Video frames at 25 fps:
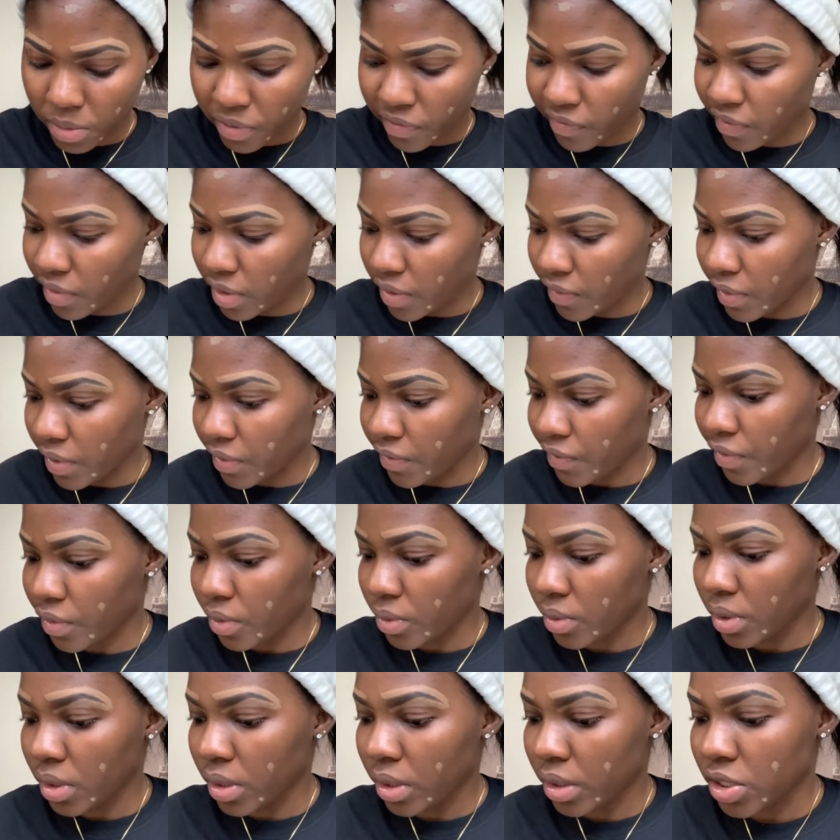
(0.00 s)
favorite
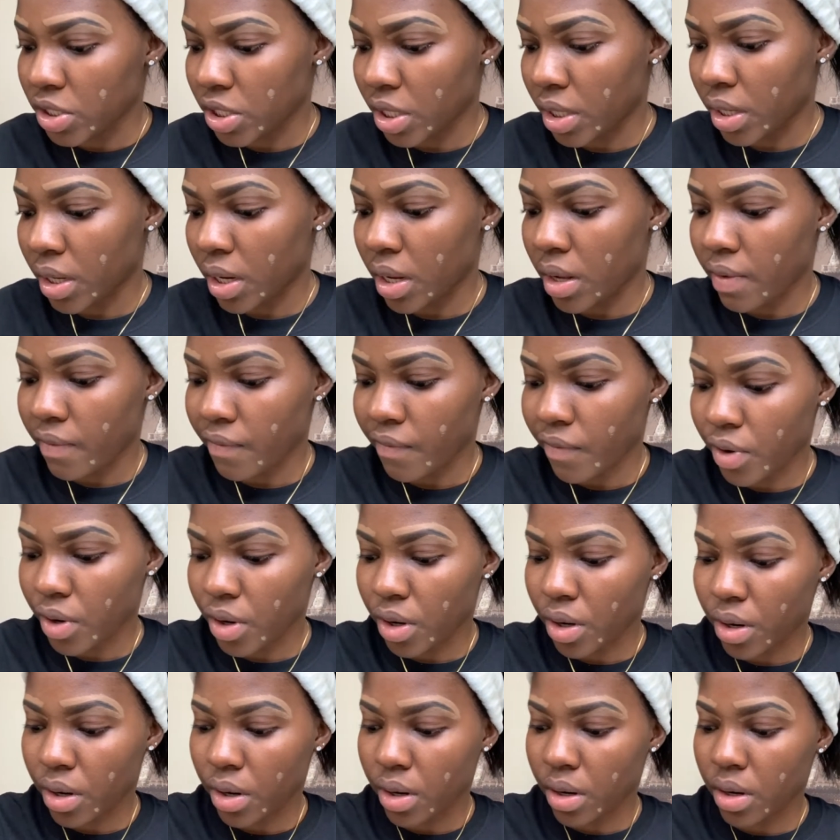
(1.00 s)
foundation
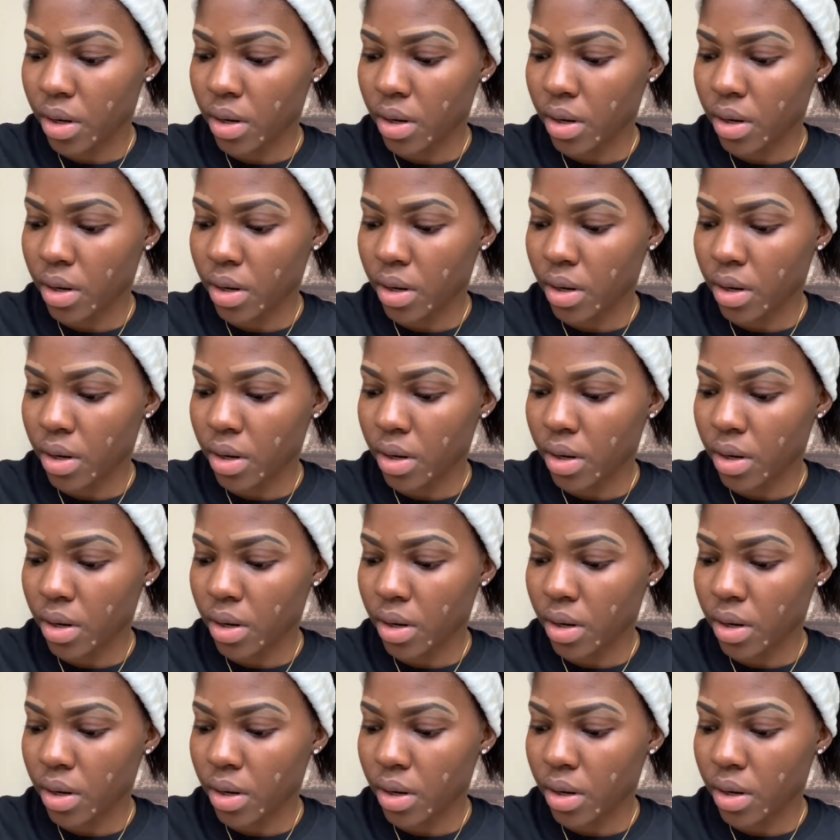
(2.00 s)
ever,